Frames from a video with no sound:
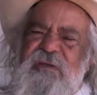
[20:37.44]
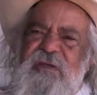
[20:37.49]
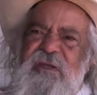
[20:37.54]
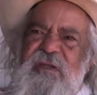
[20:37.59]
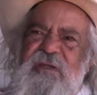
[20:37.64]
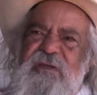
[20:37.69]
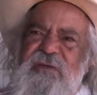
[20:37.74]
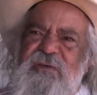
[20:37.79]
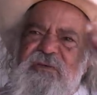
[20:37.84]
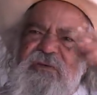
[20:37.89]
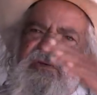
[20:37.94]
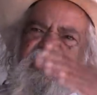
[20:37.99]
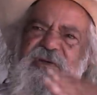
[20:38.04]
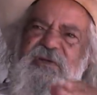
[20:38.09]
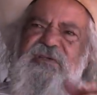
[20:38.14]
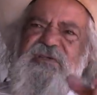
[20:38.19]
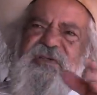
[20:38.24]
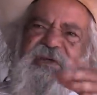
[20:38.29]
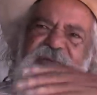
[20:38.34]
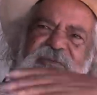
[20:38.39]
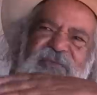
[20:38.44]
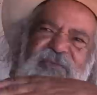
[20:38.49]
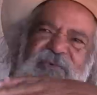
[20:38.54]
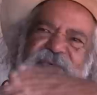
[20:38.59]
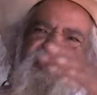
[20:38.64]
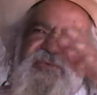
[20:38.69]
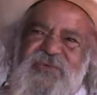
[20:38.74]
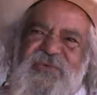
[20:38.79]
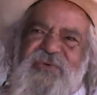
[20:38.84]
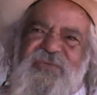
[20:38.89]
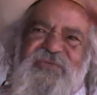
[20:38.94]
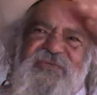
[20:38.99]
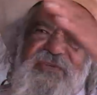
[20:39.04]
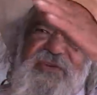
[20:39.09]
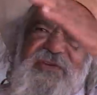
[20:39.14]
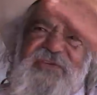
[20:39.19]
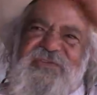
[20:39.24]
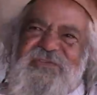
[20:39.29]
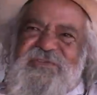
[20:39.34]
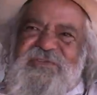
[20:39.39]
And there's a lot of suburbs off
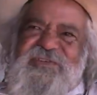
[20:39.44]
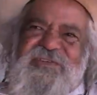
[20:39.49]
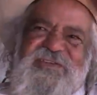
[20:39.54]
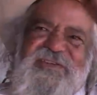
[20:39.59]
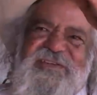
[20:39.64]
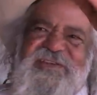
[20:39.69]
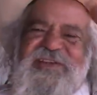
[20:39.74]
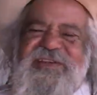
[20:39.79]
those.